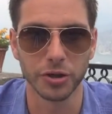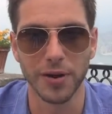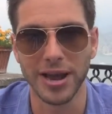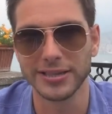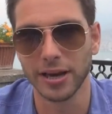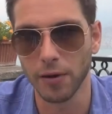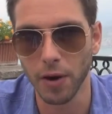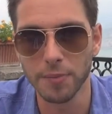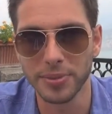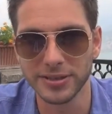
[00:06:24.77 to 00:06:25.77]
to creating
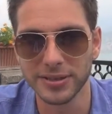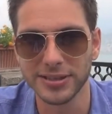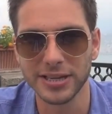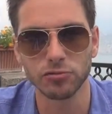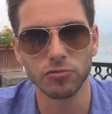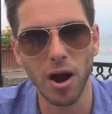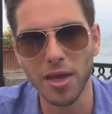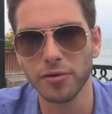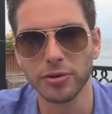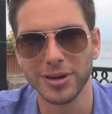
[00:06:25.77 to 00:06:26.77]
our own businesses
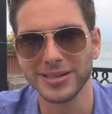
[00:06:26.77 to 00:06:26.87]
right through